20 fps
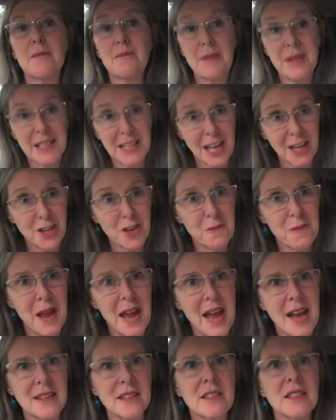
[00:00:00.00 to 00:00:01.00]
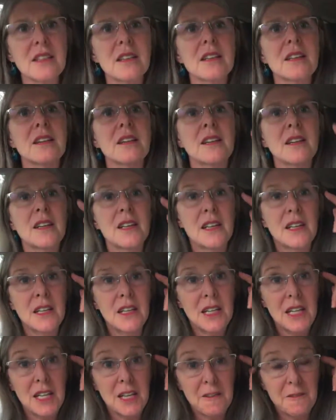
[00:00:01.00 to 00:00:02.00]
be like your past.
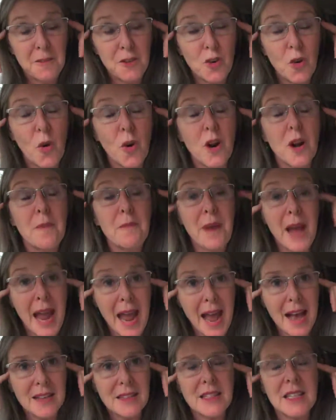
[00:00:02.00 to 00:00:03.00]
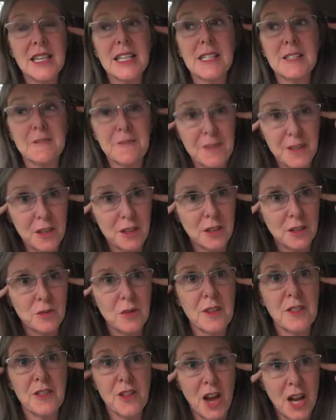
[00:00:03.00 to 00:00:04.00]
If your past is filled
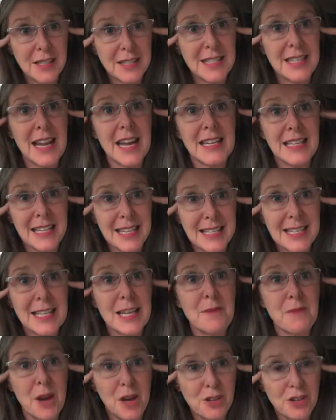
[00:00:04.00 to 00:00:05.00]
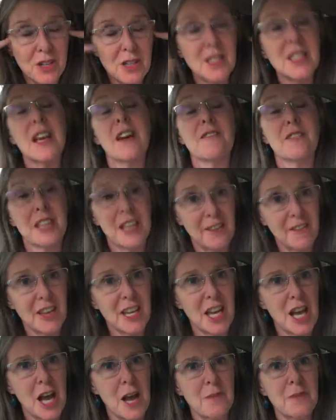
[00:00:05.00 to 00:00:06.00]
with thoughts and ideas and emotions of
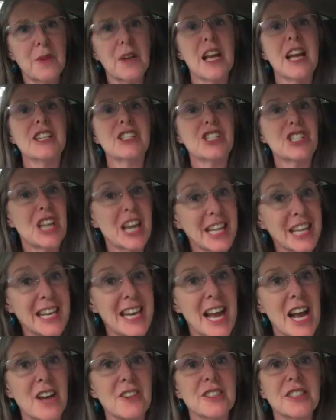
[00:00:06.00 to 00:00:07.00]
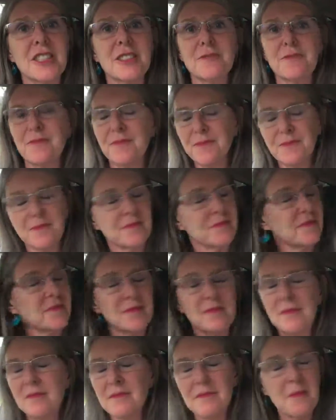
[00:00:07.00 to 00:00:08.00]
giving up and checking out,
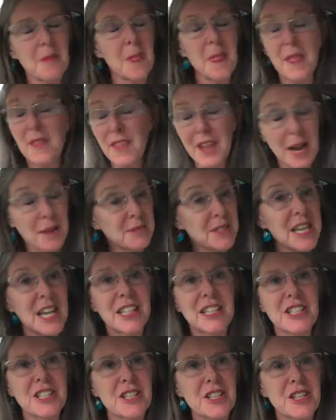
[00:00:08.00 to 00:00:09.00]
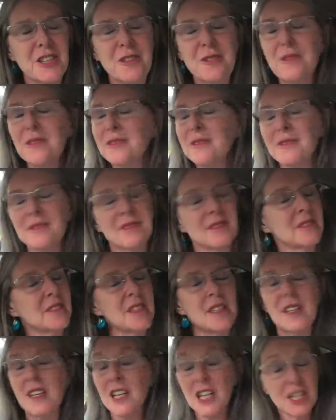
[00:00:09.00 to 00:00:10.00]
then I'm telling you,
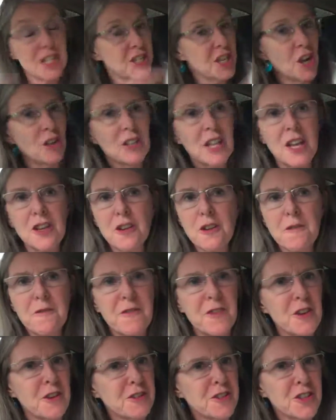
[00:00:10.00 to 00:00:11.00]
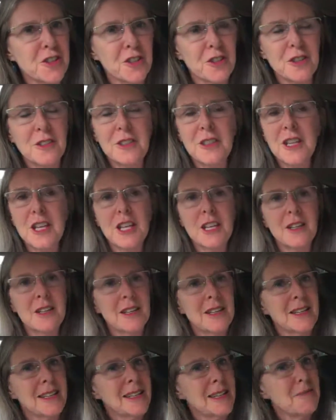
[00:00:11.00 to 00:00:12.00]
don't let your future
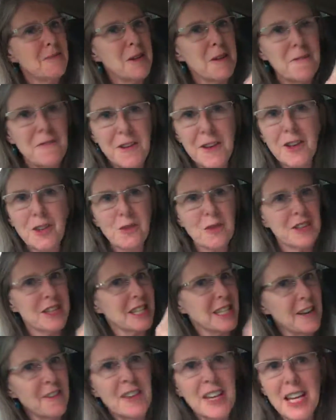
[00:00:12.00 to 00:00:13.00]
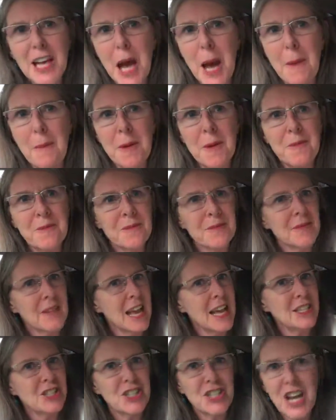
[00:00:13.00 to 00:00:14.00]
be filled with giving up
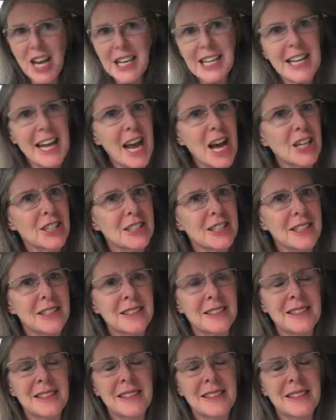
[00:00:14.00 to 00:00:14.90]
and checking out